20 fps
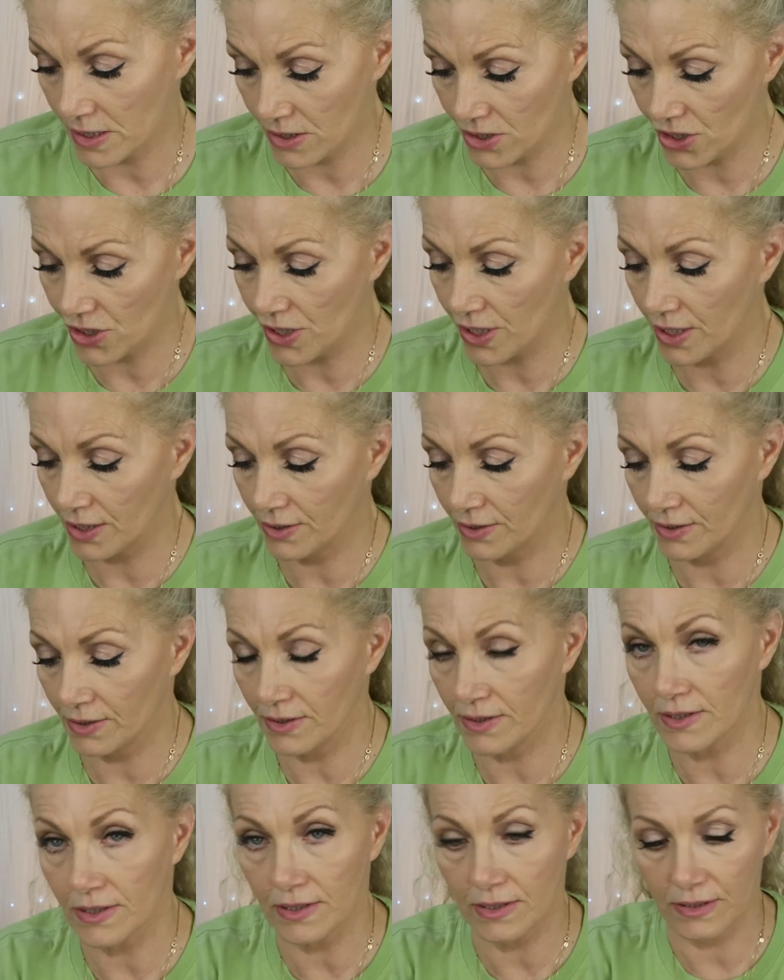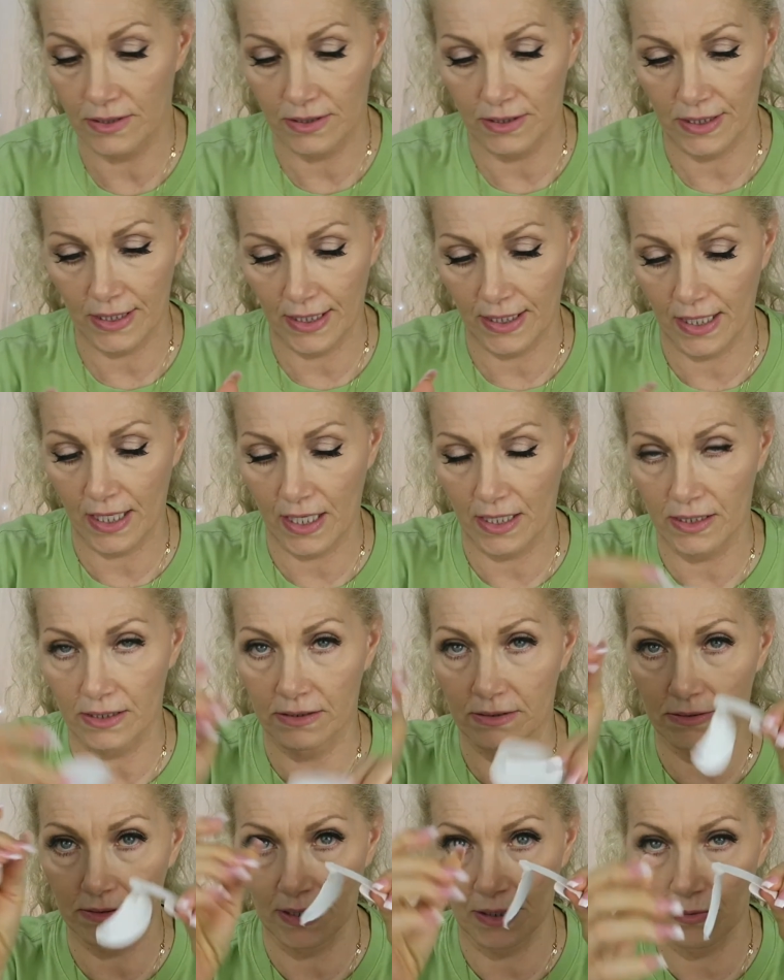shields that I got
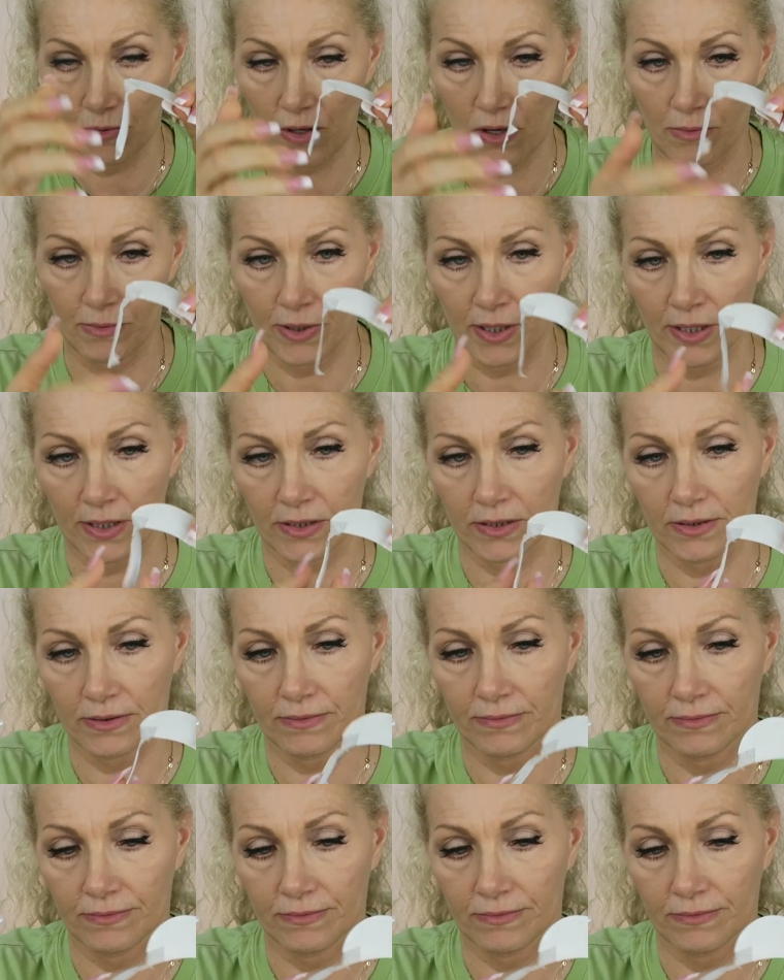at Walmart